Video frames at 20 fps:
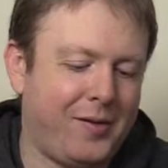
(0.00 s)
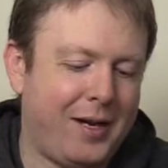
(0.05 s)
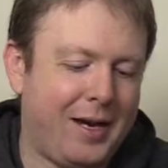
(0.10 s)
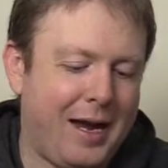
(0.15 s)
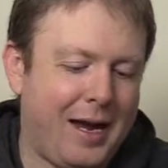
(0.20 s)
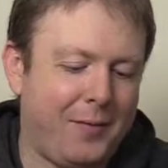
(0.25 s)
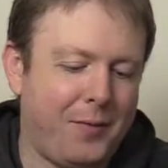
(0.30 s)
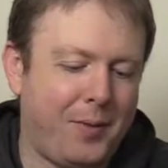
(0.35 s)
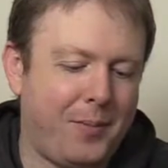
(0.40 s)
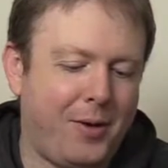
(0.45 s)
going
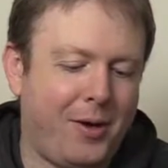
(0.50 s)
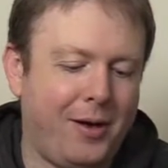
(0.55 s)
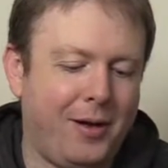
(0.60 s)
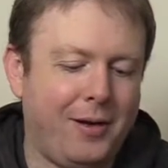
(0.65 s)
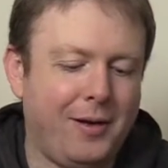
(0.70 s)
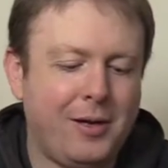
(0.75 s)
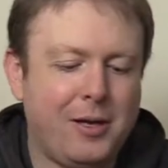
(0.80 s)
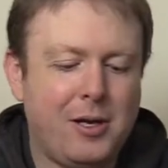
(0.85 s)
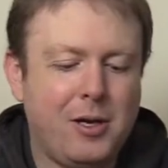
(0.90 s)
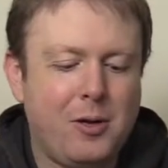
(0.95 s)
to have them
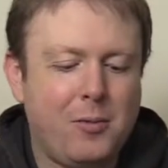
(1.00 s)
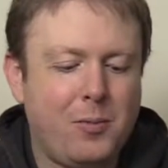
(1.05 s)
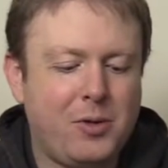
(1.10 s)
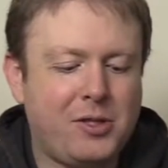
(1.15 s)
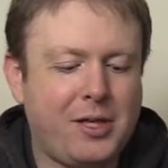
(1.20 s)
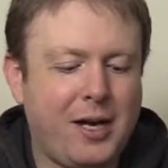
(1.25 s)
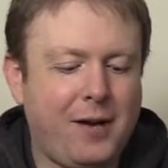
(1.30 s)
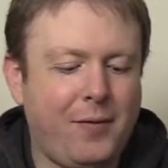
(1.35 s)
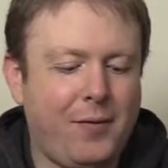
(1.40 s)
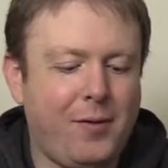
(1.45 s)
on, which
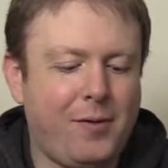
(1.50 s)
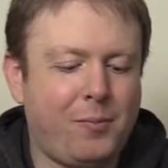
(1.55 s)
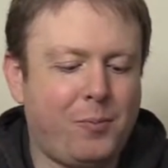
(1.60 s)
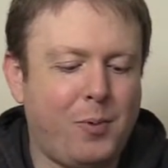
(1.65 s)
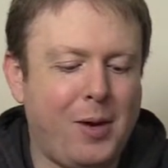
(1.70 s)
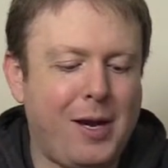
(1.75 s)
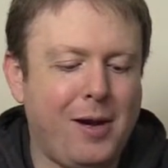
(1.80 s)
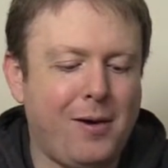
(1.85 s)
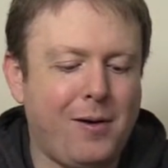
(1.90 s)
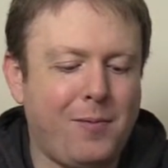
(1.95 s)
kind of is
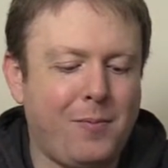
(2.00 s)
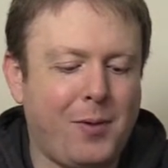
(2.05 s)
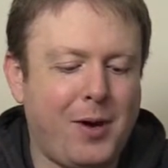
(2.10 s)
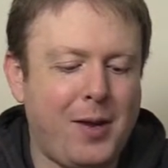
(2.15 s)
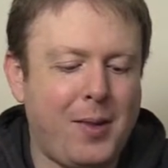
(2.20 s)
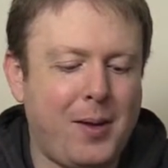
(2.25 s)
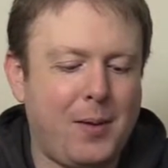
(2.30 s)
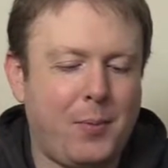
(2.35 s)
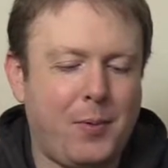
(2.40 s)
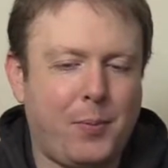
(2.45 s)
weird
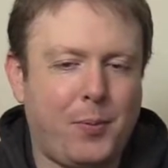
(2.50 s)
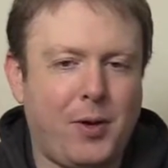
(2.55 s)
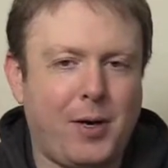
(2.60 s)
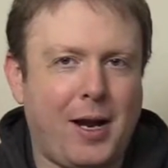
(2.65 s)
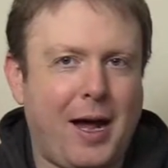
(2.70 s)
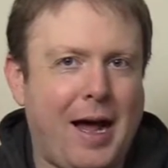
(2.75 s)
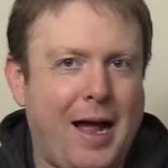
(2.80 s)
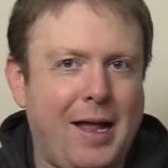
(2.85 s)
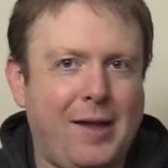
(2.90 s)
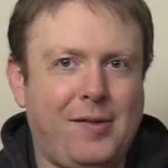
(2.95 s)
why they would put
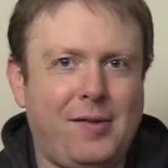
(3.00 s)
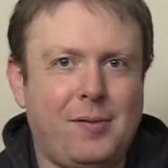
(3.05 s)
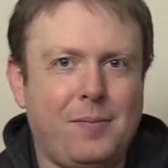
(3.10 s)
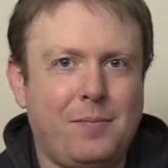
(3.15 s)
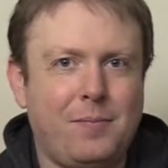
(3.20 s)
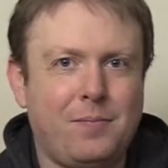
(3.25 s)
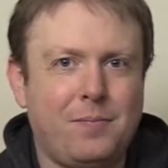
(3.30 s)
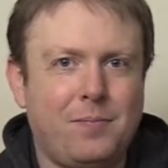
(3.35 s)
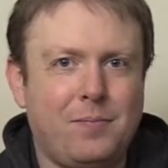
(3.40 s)
eyes.